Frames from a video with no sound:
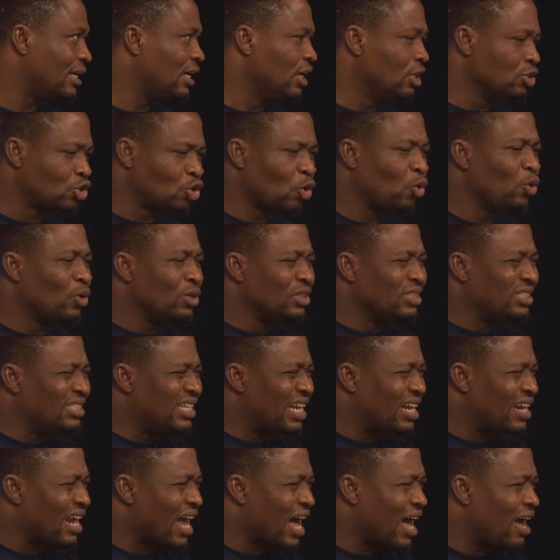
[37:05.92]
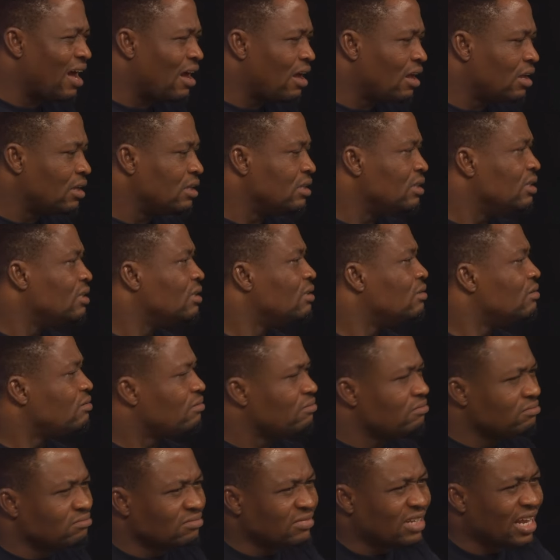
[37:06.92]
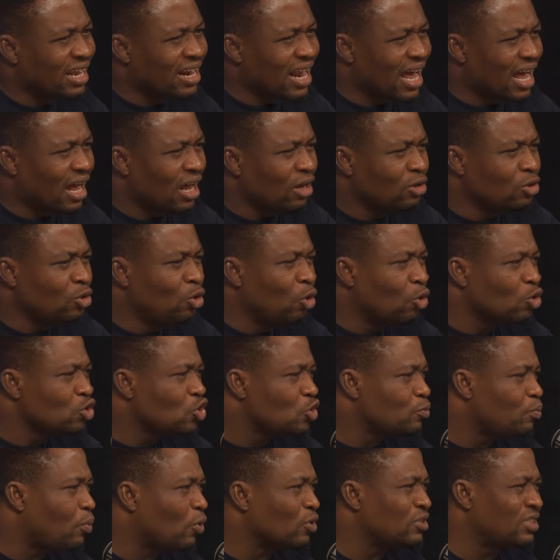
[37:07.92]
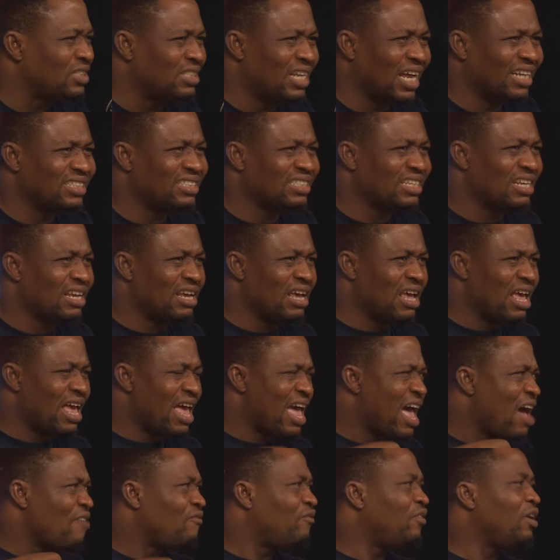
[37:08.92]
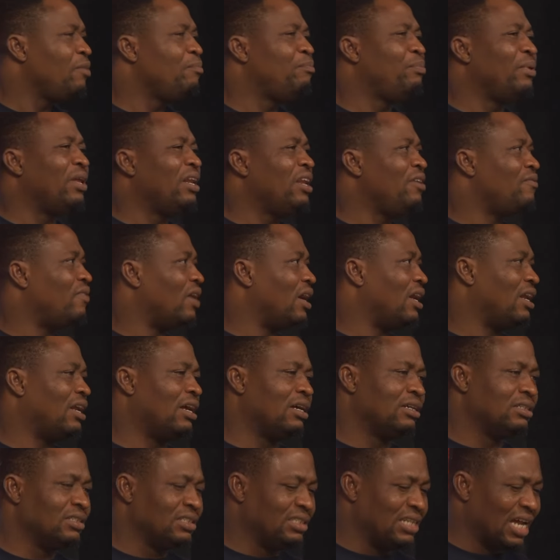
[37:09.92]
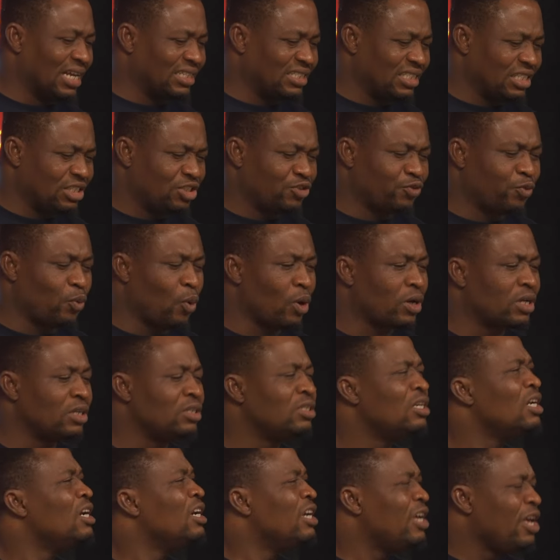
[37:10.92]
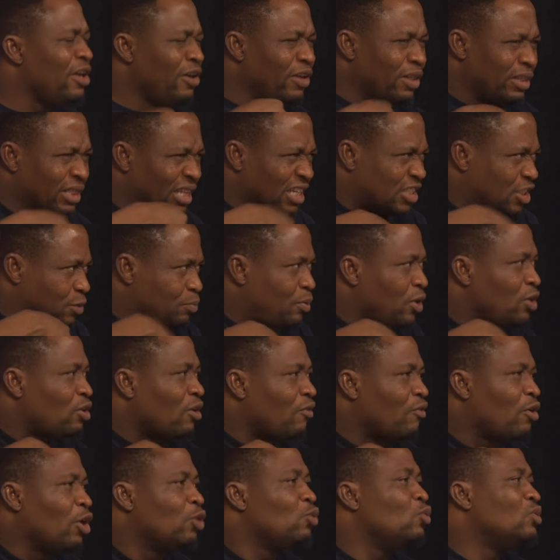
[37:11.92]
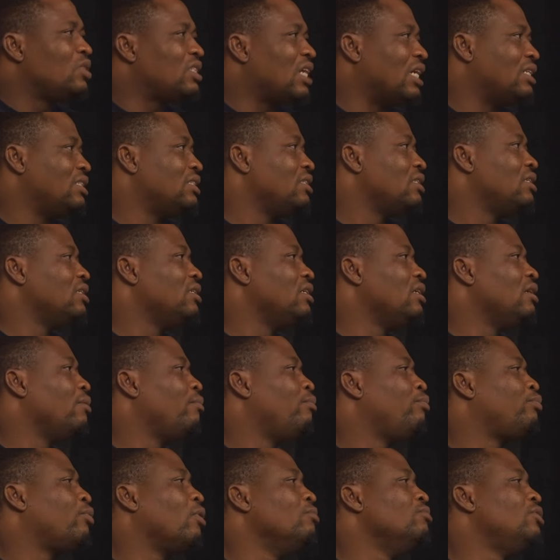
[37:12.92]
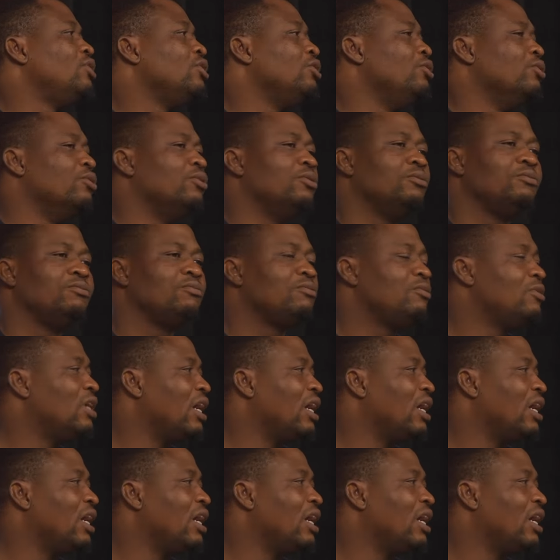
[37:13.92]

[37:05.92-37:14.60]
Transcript: So there are those spots that every believer that is walking, the Spirit of God will start prompting you. You're